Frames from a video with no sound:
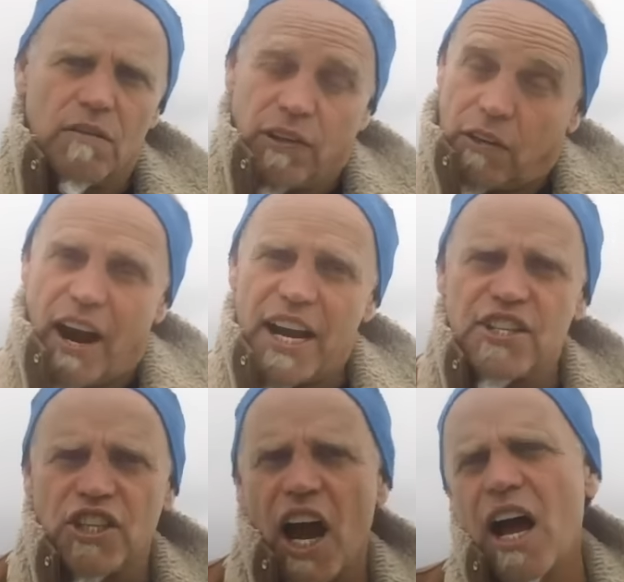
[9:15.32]
For
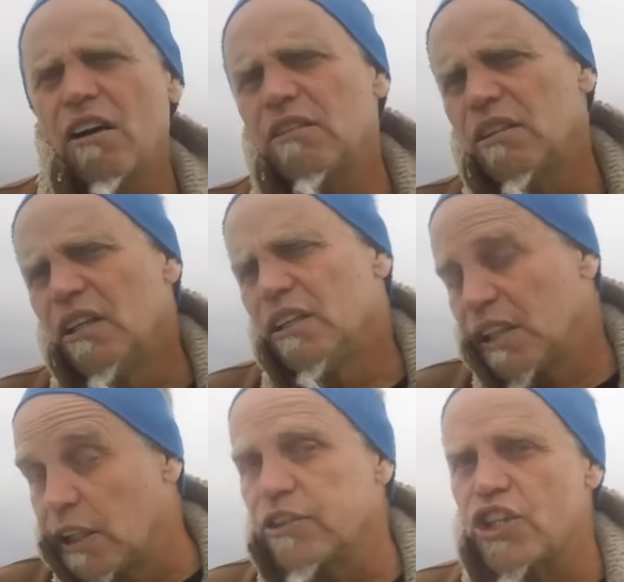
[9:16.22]
Christ child,
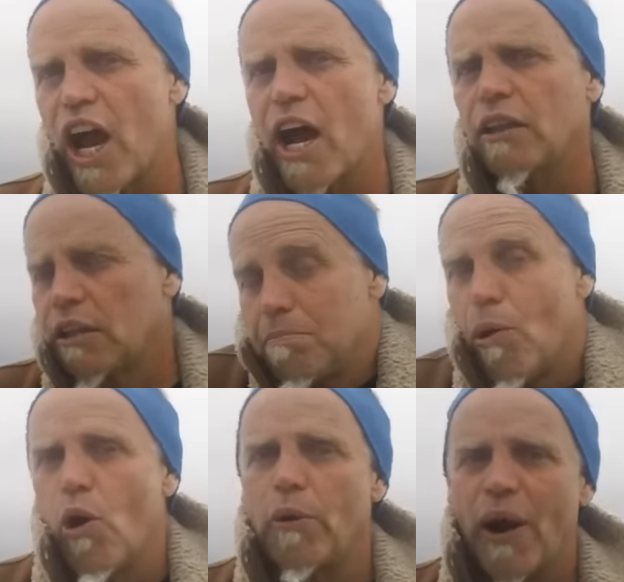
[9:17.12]
little
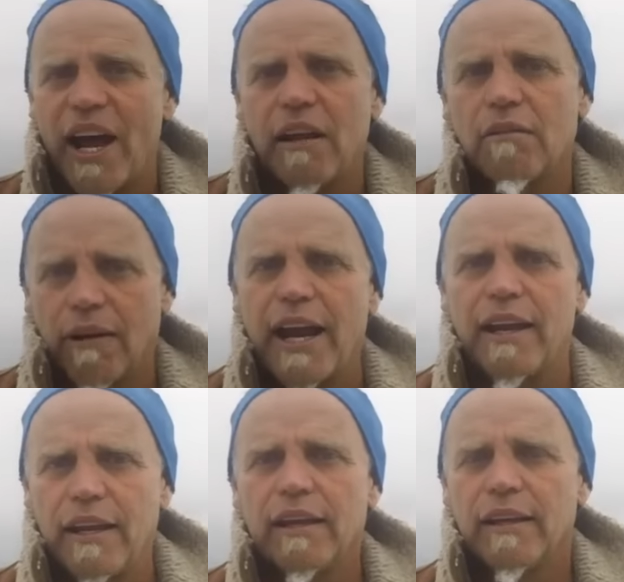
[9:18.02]
boy, right? Right?